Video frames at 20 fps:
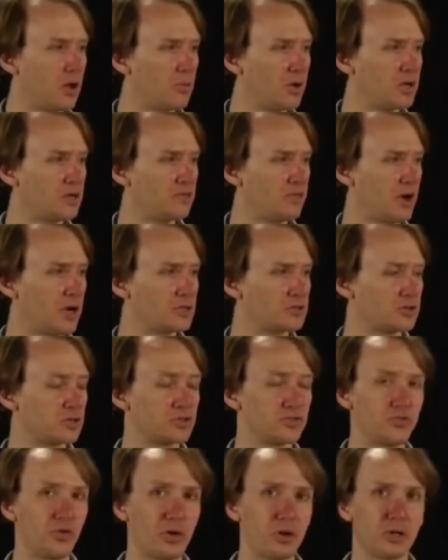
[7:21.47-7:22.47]
my divisor is
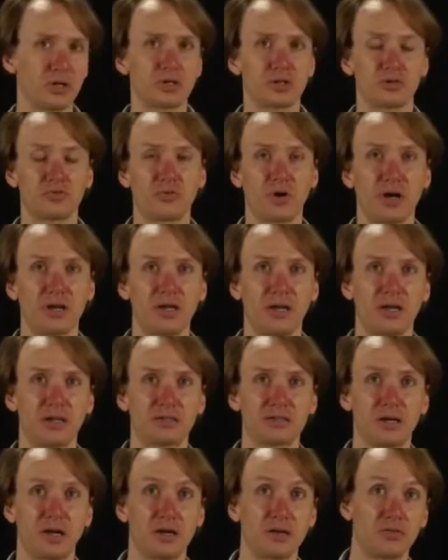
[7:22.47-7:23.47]
fully into the right-hand
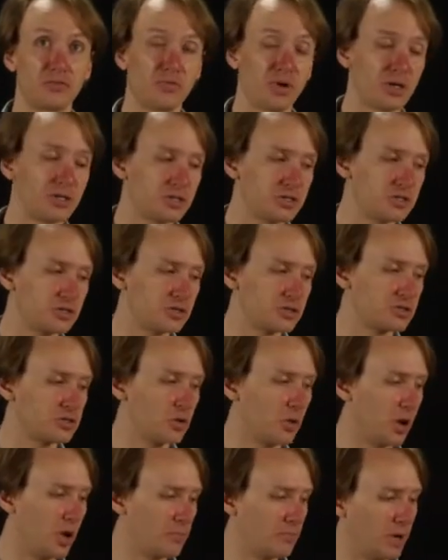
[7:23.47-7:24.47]
side of the register,
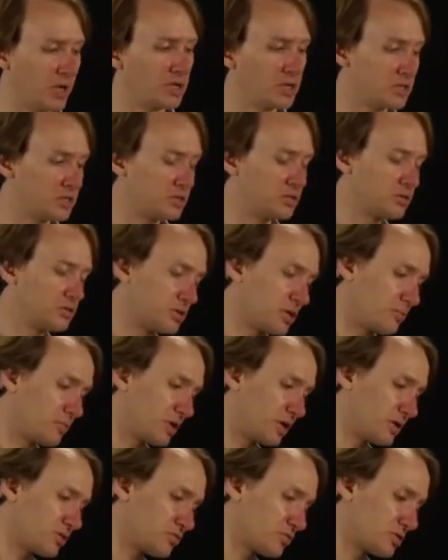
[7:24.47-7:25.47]
so I might get to do
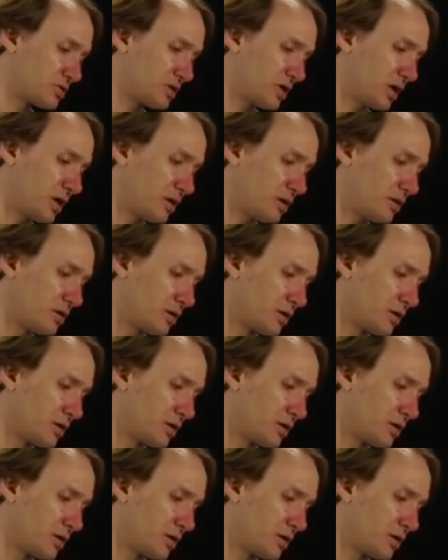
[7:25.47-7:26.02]
something interesting.